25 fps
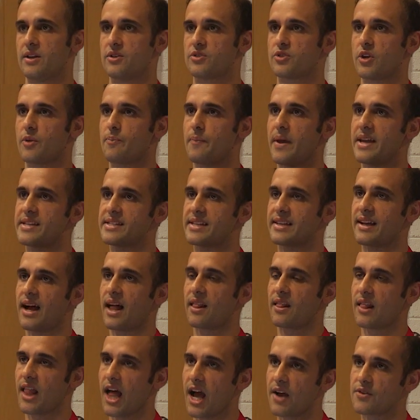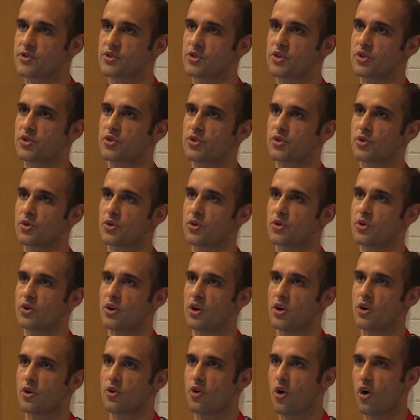So it basically allows you to
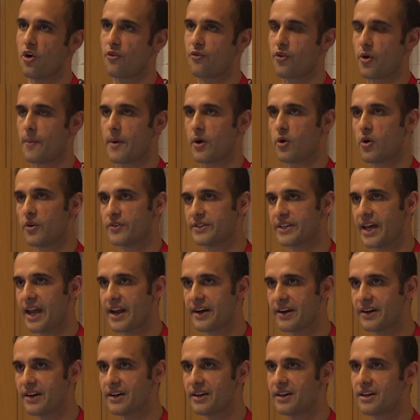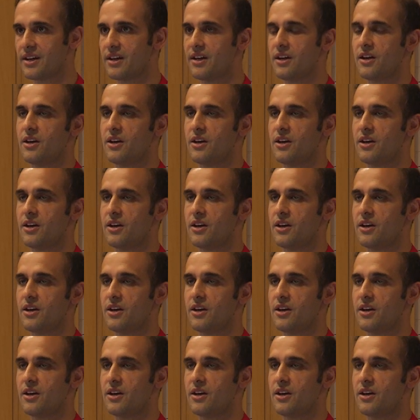go from a container